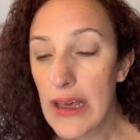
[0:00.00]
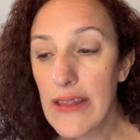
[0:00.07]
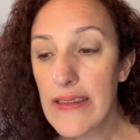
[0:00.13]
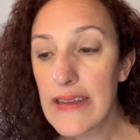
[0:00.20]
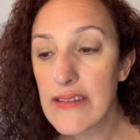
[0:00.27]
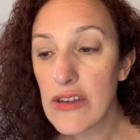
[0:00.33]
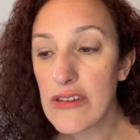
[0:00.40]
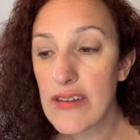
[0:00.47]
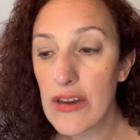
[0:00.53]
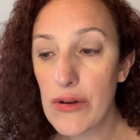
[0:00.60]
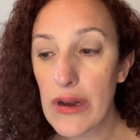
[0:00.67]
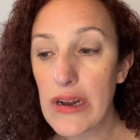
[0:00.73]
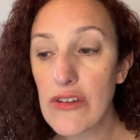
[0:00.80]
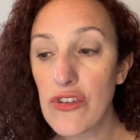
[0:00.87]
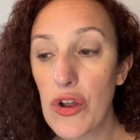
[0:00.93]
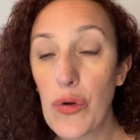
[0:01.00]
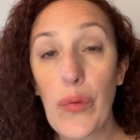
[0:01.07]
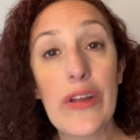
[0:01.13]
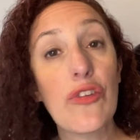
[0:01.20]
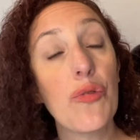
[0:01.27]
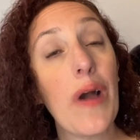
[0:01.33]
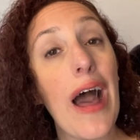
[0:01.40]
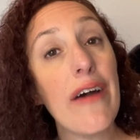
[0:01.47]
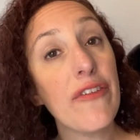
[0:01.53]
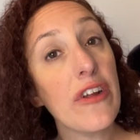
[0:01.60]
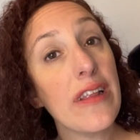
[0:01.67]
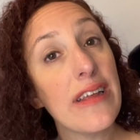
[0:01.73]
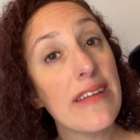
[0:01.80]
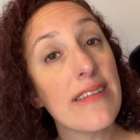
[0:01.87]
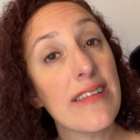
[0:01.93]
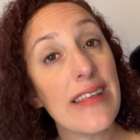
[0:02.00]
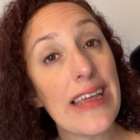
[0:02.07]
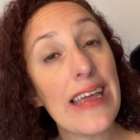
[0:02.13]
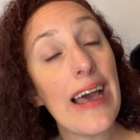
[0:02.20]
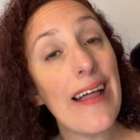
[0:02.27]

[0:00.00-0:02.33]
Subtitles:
These itineraries are going to effortlessly